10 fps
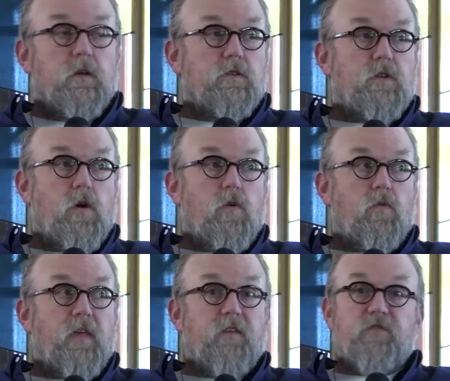
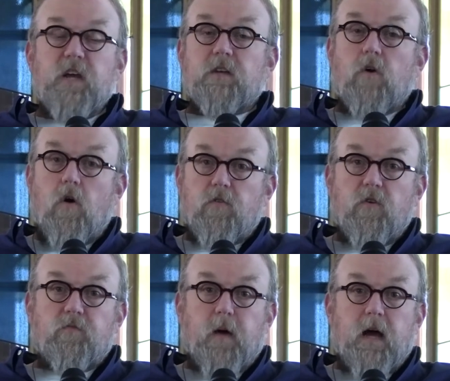So they've checked all
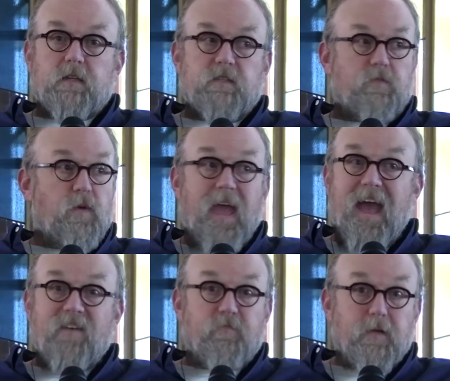those boxes. We
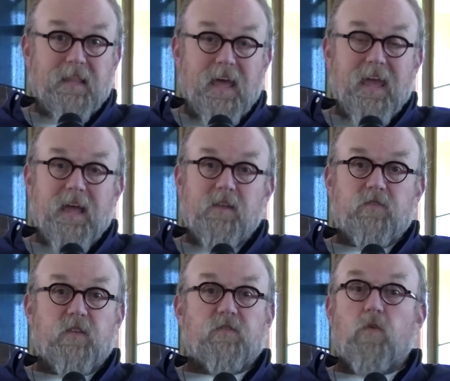have
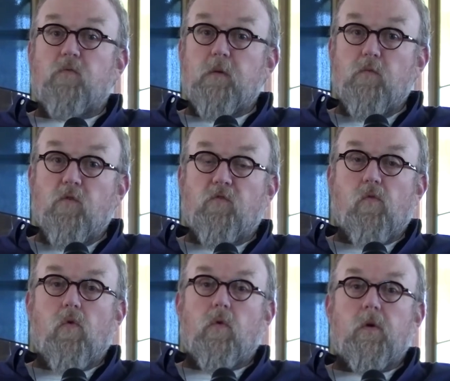plans, and so if we move
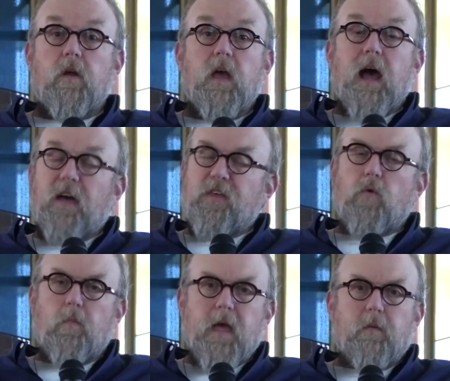forward, I
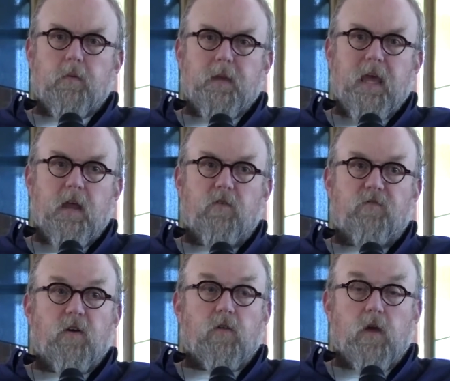think we'll be able to begin
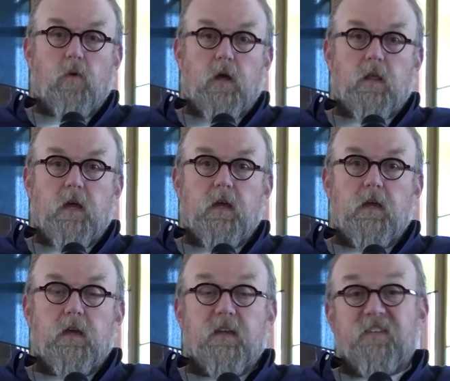fairly quickly.
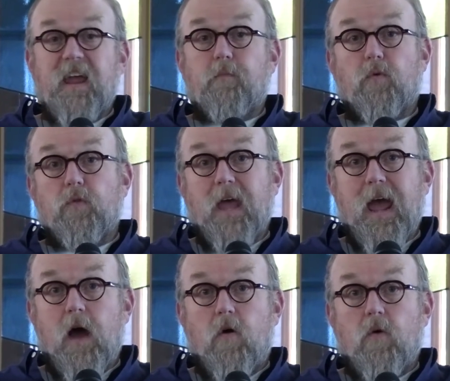It's April
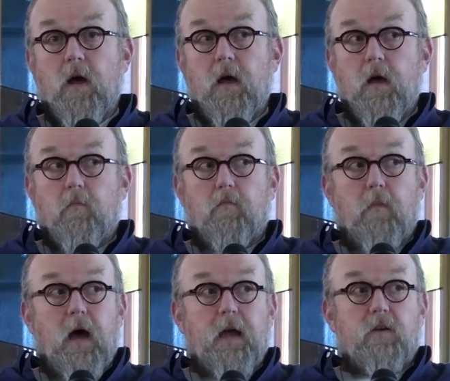now.
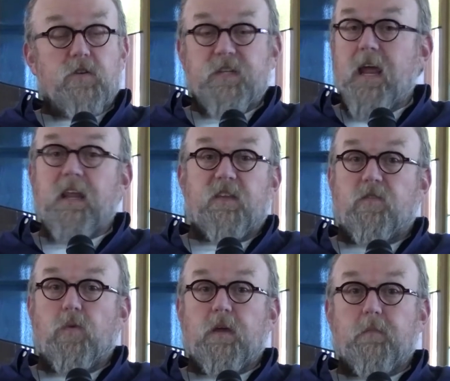My understanding is
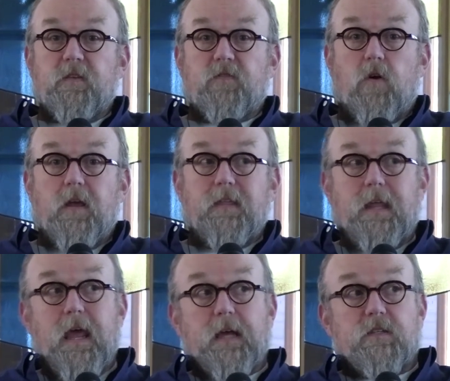that we could be starting in
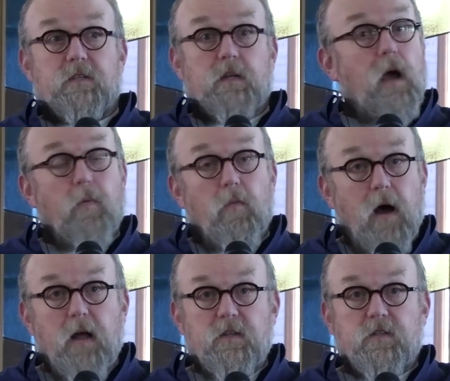the next couple
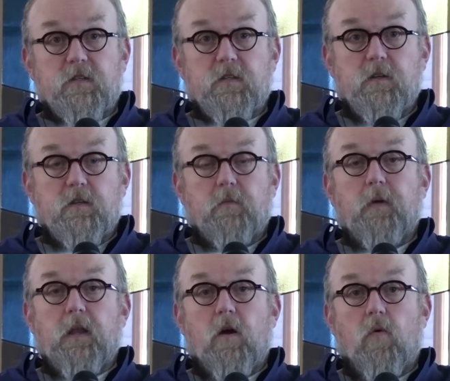months,
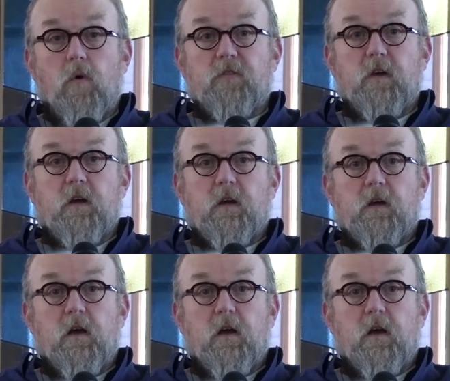depending on what the